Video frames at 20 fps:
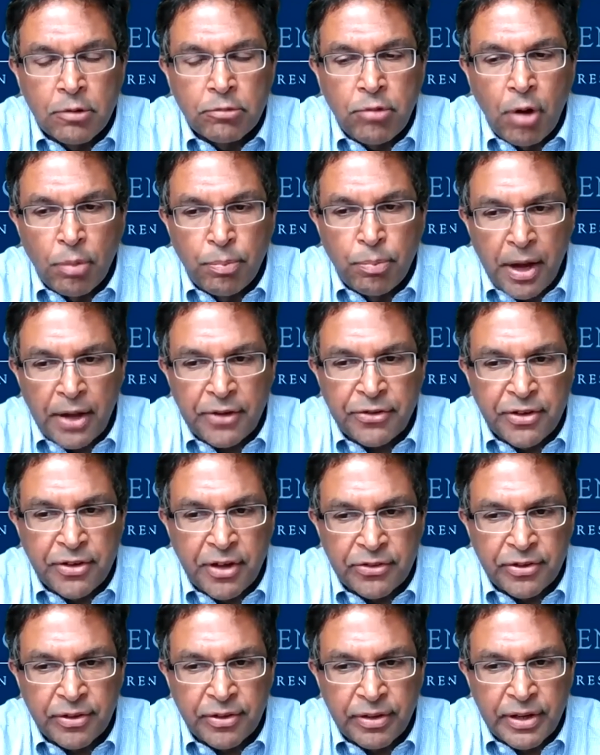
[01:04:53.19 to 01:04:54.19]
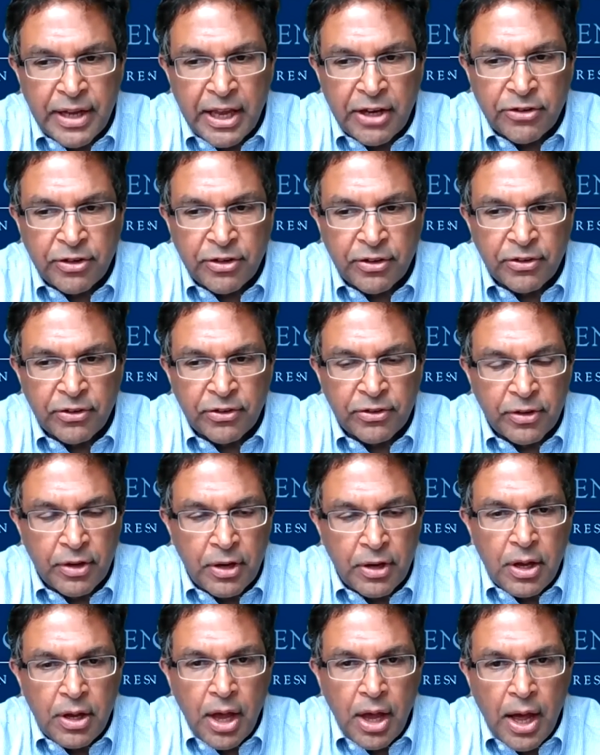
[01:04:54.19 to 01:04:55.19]
robustness of the
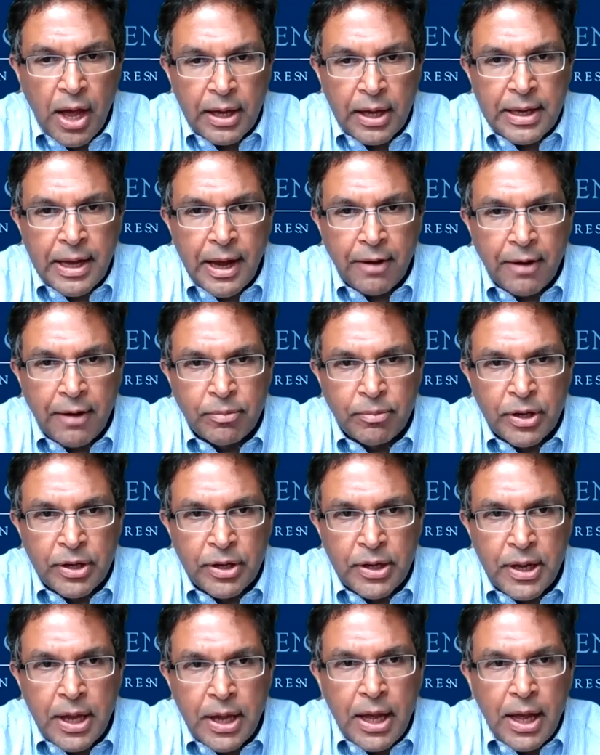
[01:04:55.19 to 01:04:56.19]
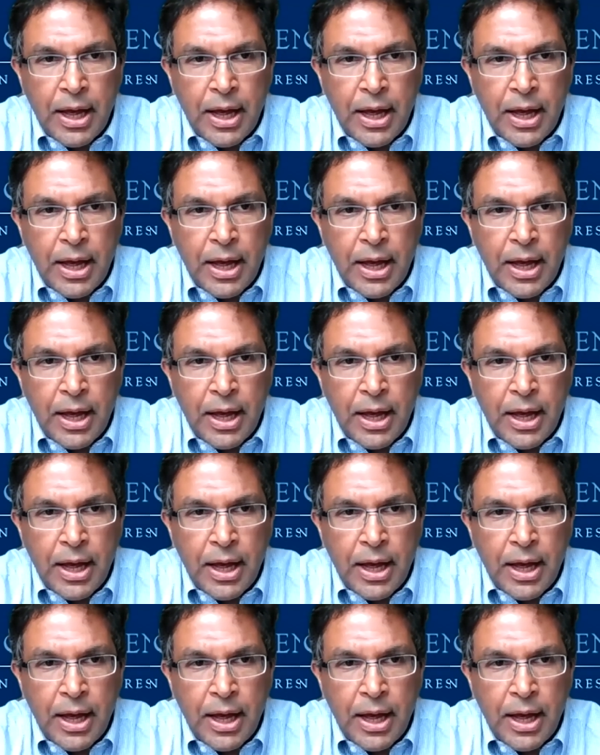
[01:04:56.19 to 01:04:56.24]
nation's government.